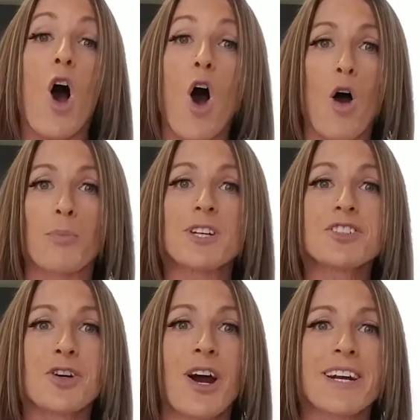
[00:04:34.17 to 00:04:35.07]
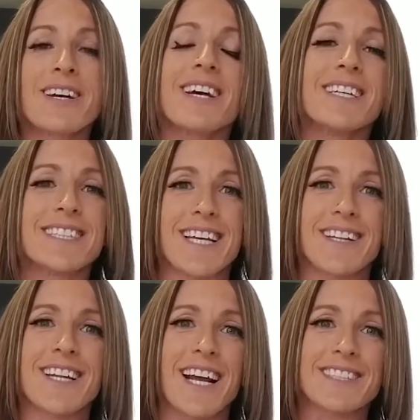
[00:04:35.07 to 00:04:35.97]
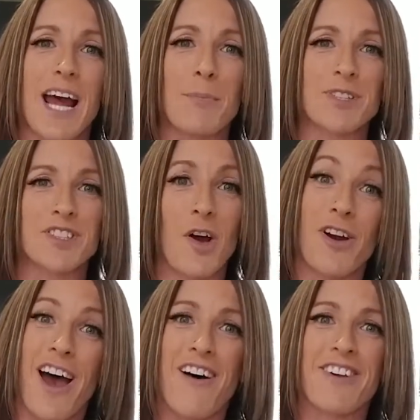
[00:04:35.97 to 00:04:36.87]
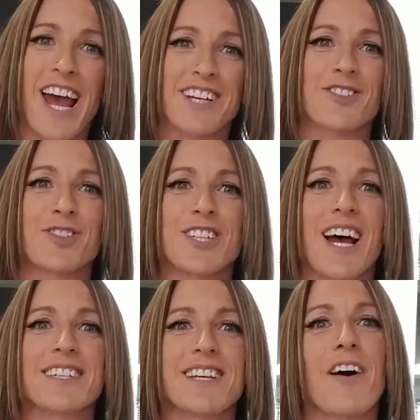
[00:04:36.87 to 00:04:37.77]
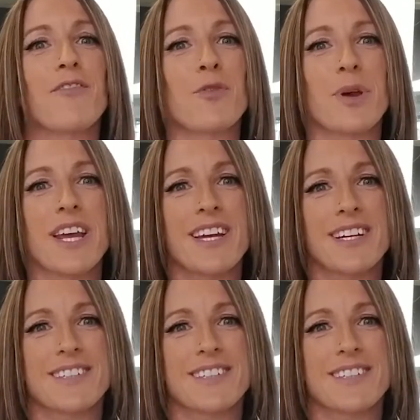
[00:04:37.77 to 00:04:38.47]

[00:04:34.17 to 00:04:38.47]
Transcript: Hope you enjoyed. See you on the next episode of Exercise of the Week.